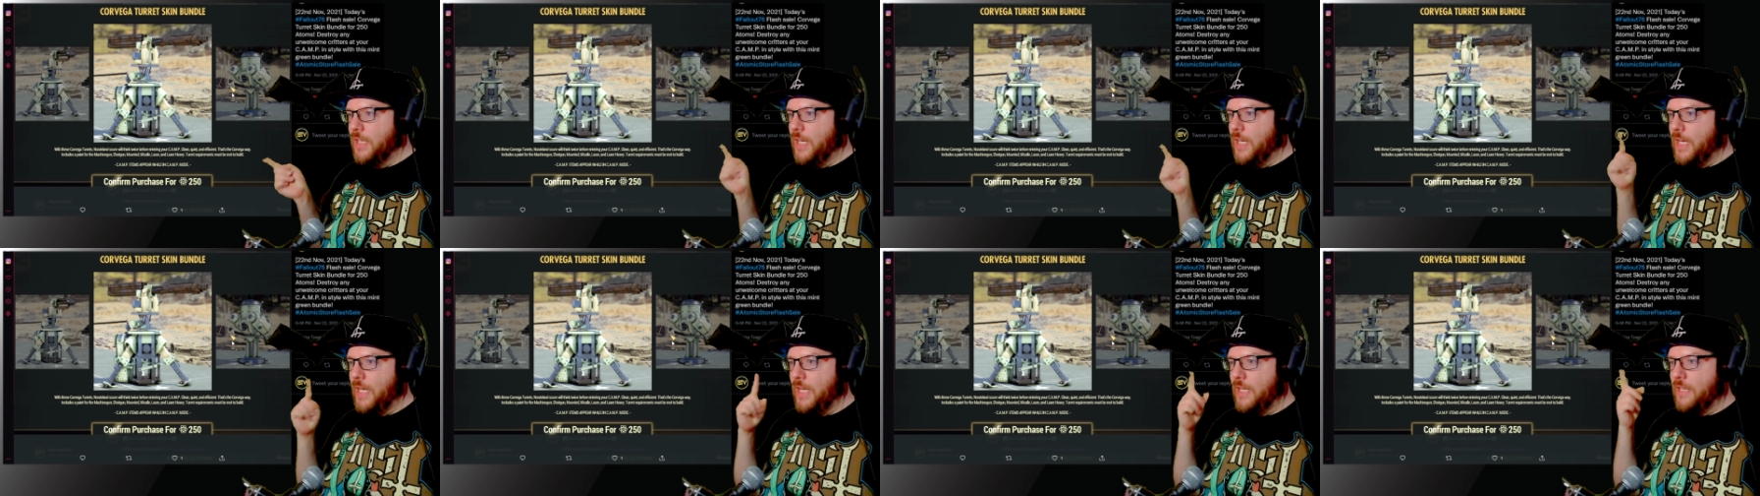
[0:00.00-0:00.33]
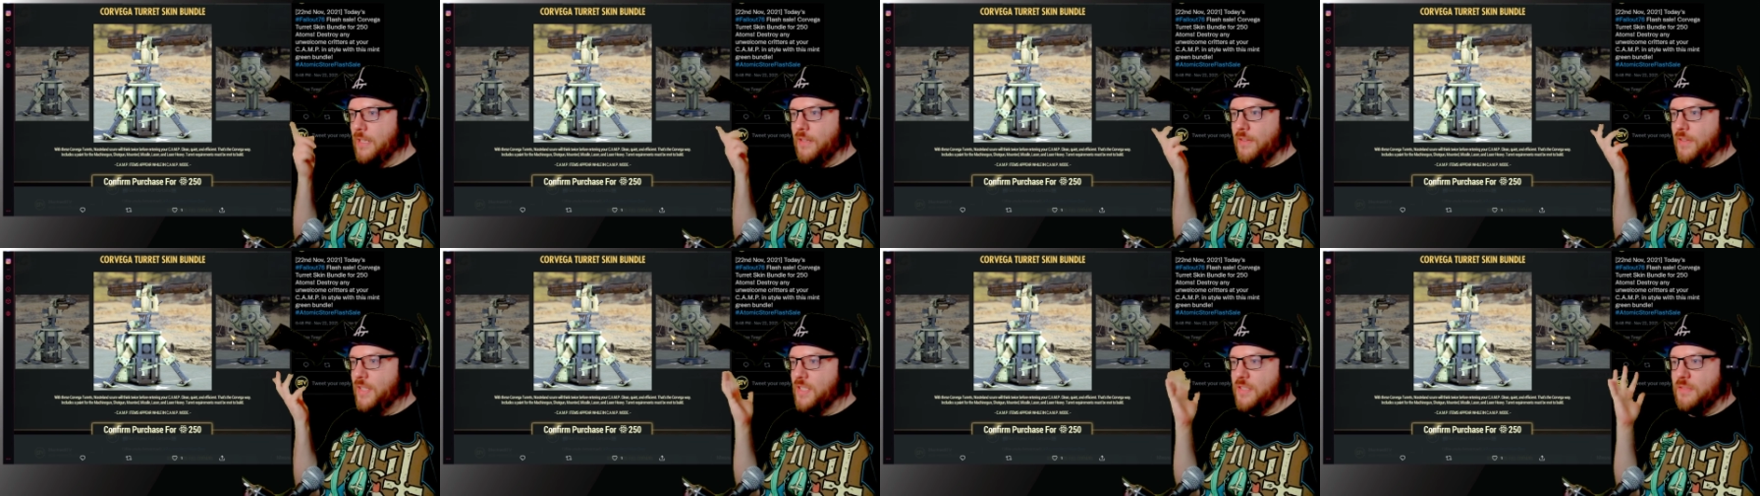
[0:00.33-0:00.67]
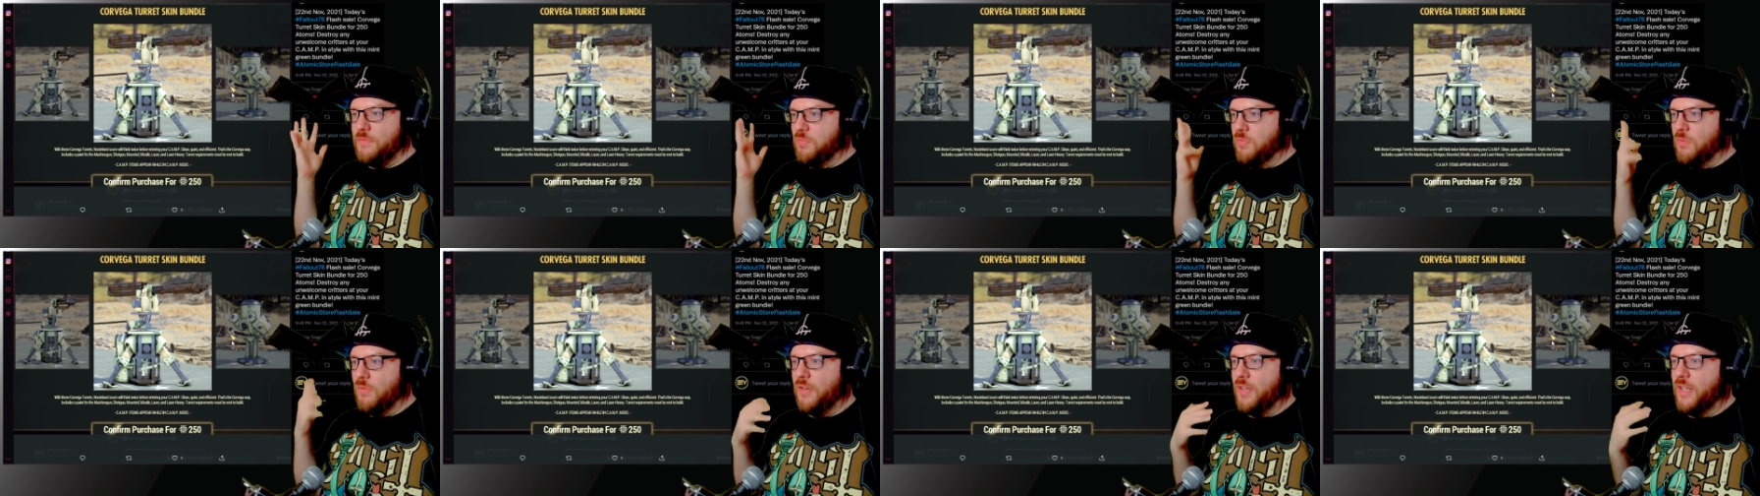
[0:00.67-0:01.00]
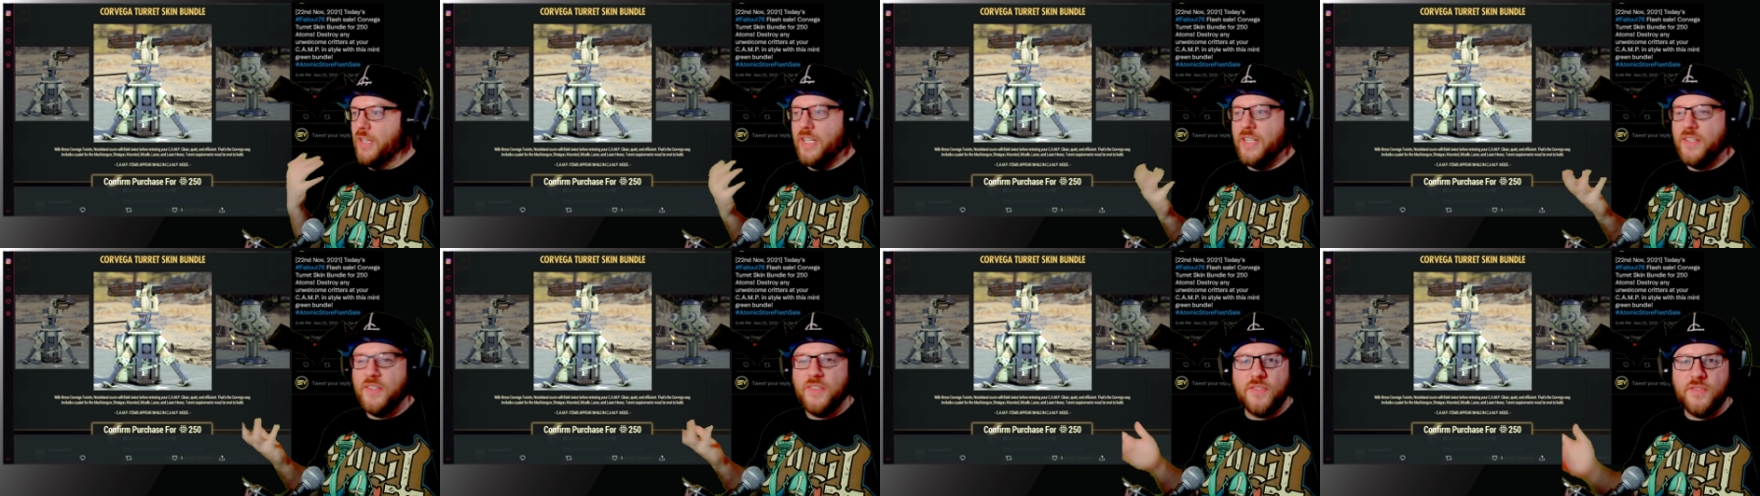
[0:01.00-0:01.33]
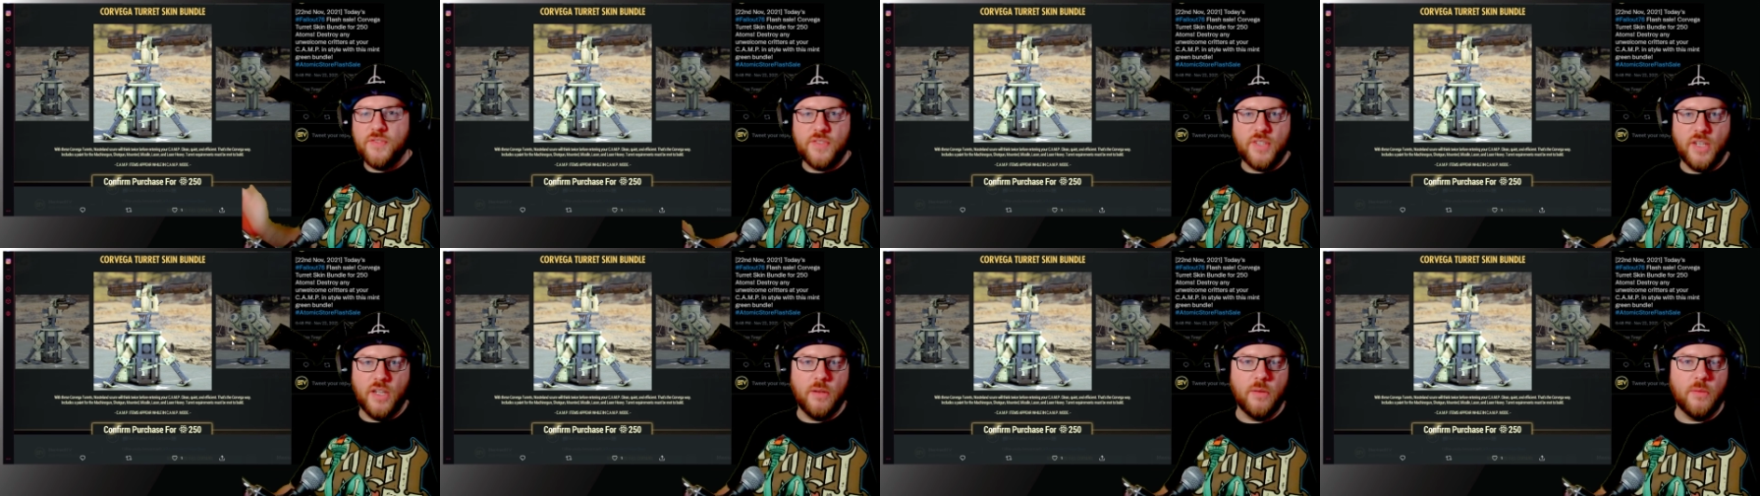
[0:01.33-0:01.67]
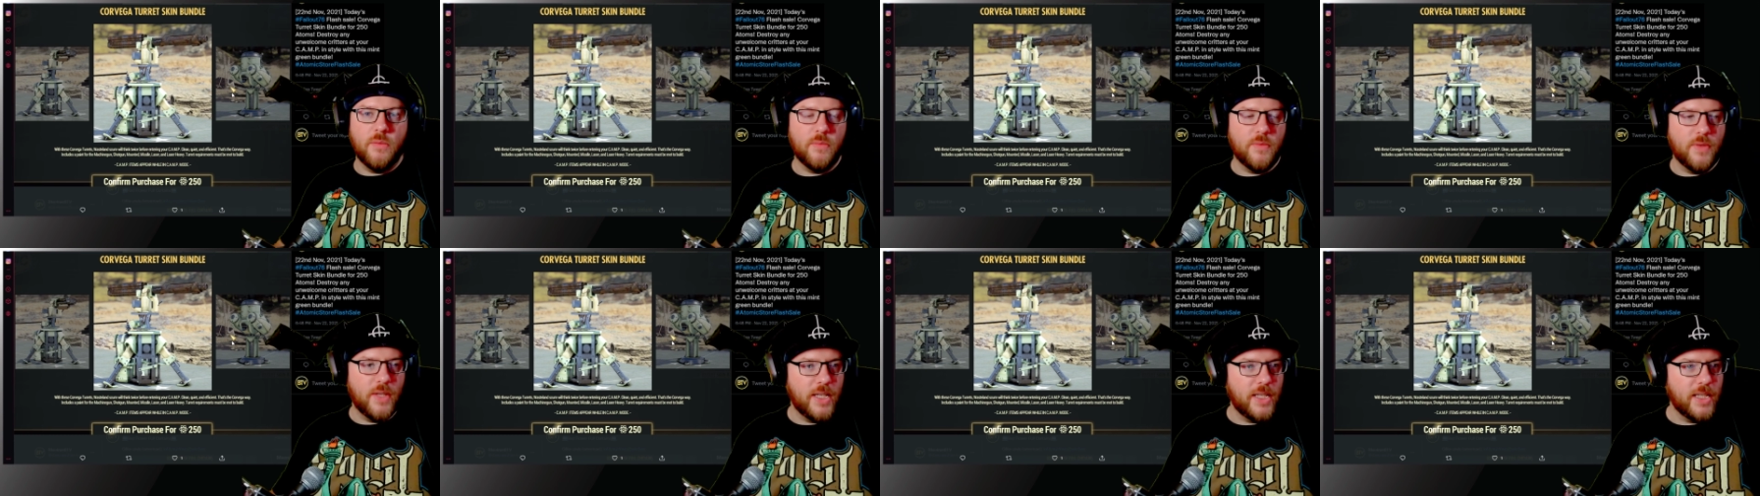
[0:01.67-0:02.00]
and this is what it is. So
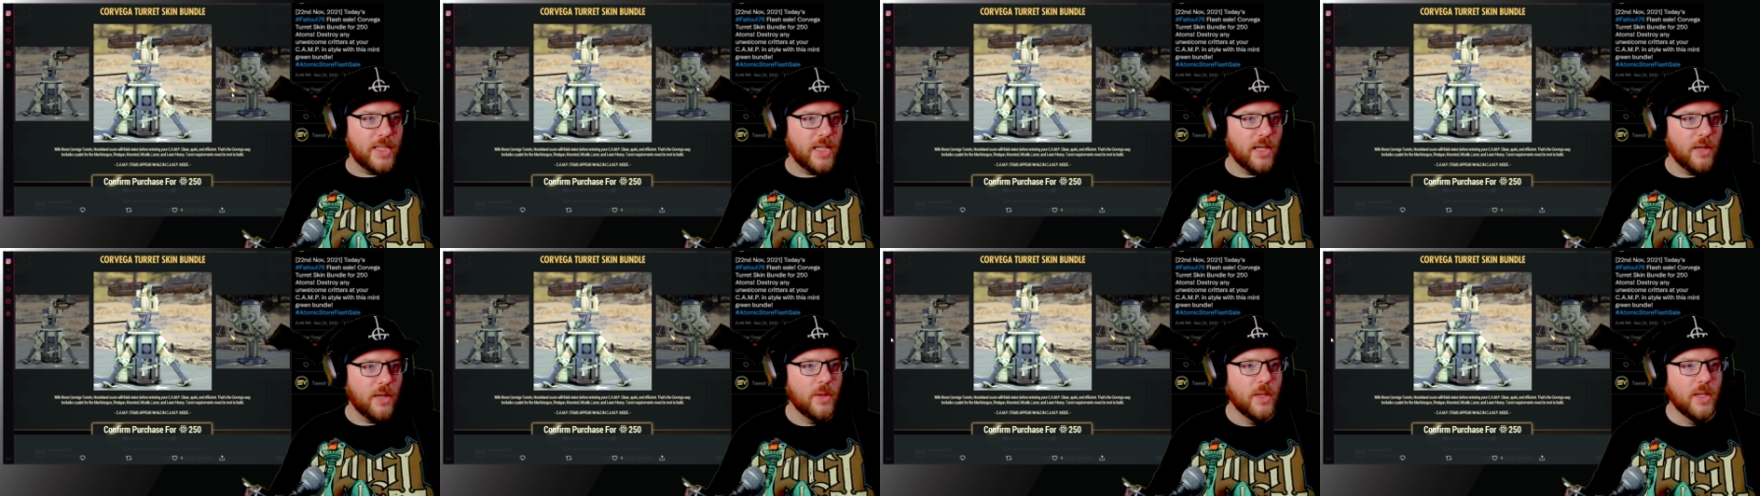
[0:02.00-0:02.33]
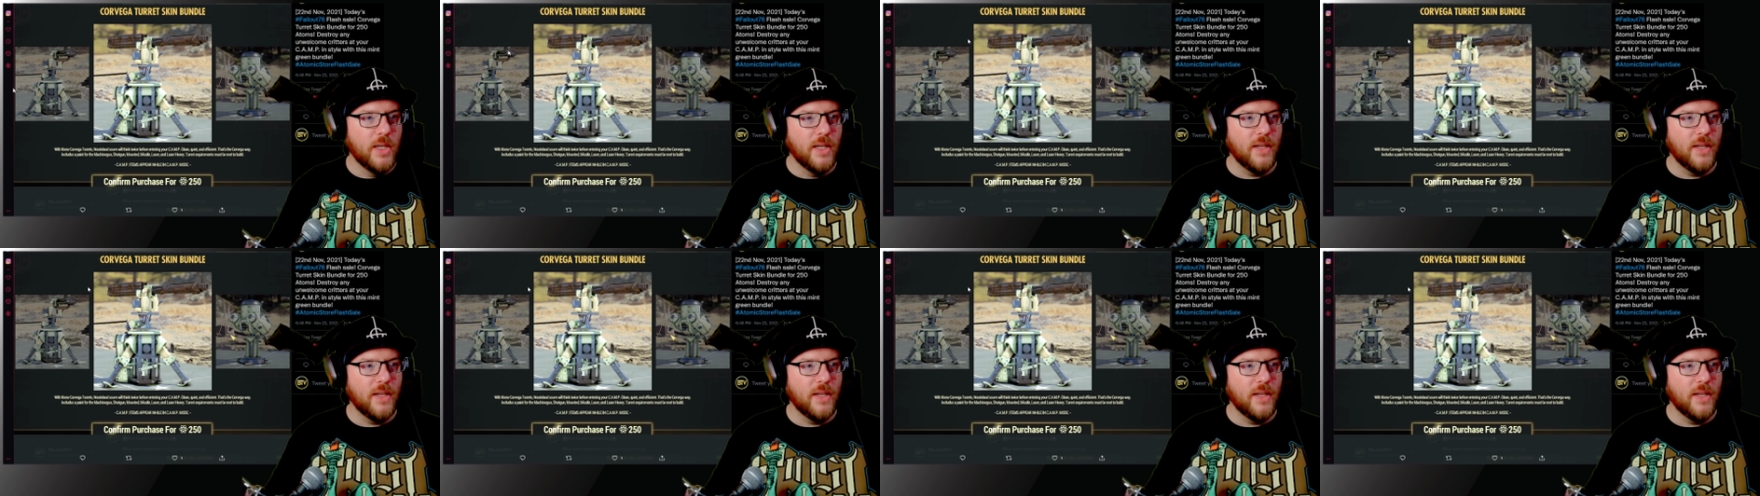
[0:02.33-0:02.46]
there you go.